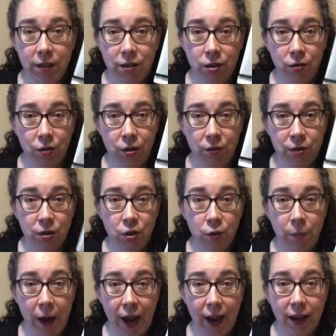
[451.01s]
So you'd use 2
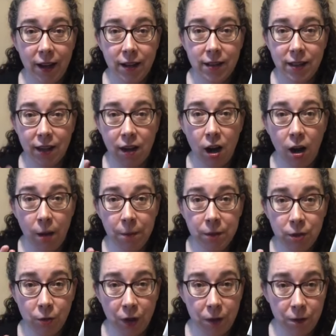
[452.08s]
packets. It comes
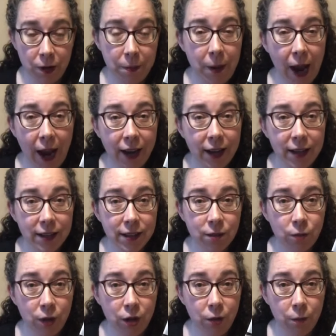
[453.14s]
with 3 packets
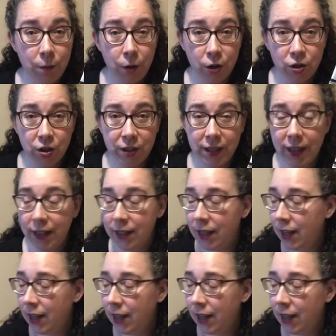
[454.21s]
when you purchase it.